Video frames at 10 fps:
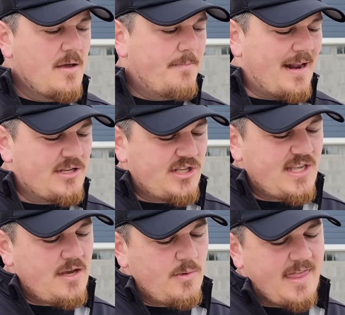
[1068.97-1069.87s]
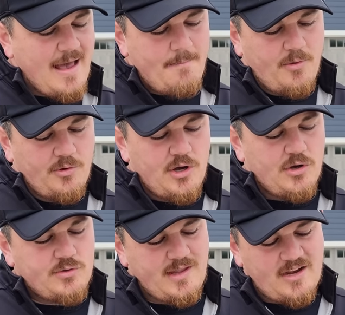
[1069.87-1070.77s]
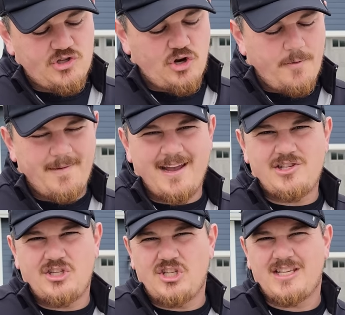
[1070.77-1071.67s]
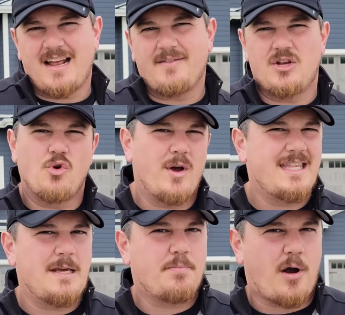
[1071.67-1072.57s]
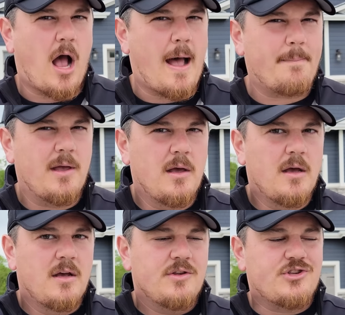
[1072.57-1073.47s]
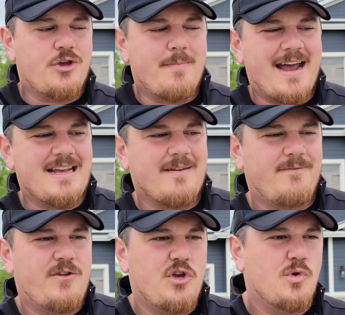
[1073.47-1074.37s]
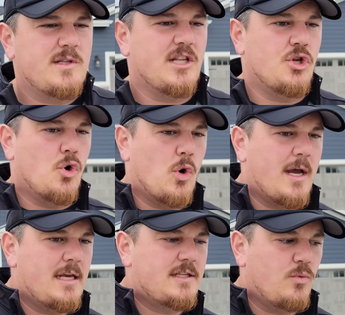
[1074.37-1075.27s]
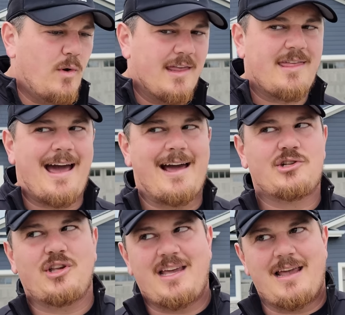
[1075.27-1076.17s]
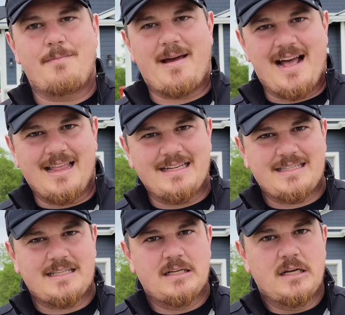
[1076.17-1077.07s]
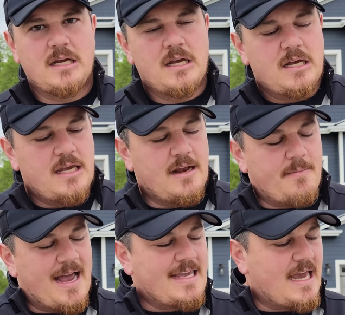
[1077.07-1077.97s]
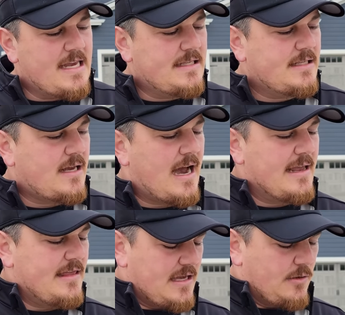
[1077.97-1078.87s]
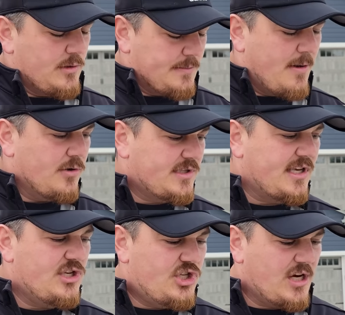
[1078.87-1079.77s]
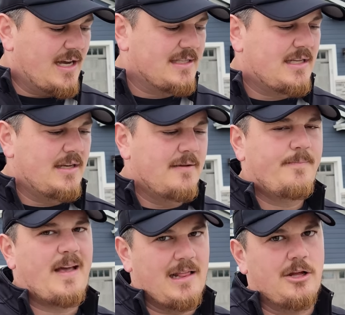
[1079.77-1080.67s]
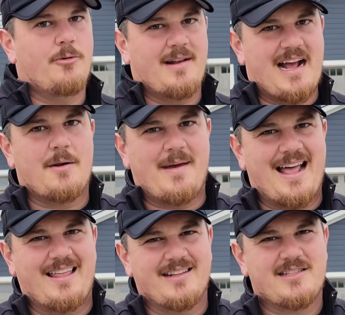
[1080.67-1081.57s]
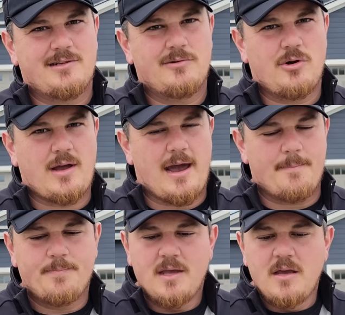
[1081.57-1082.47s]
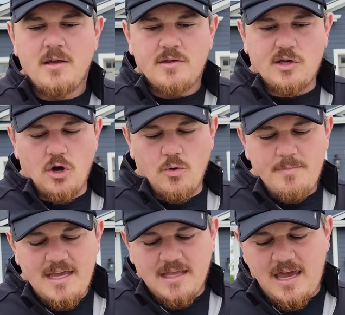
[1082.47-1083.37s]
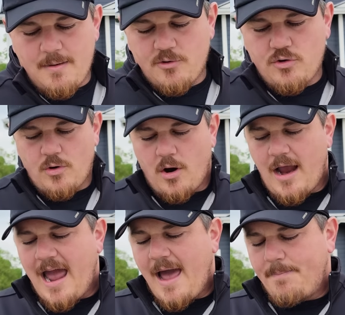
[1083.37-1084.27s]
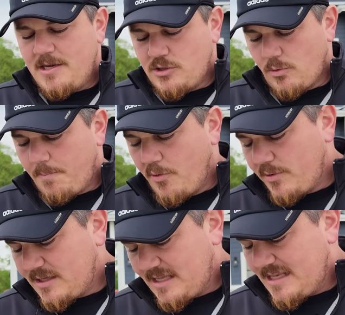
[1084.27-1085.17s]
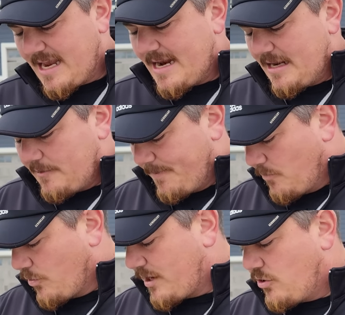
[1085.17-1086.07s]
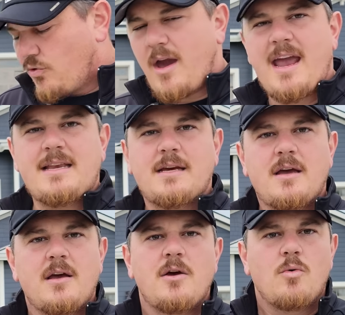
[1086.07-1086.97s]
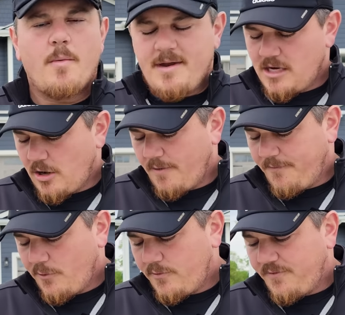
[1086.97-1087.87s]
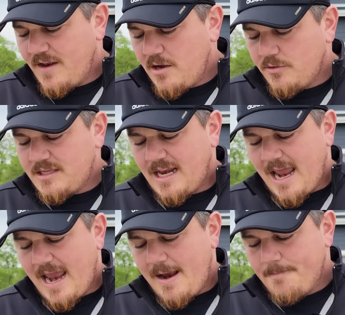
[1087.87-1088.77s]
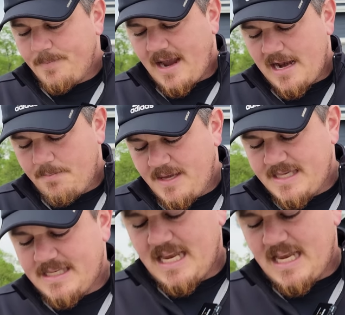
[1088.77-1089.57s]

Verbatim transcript: But I just think with that bull nose, with that sharp edge, it's just kind of a noisy prop. So you might confuse the noise with actually imbalance. In my case, I think it was mostly just a little bit out of balance, okay? So me and the camera are happy to report that the 10 has been working great. When we did our first video today, I had a piece of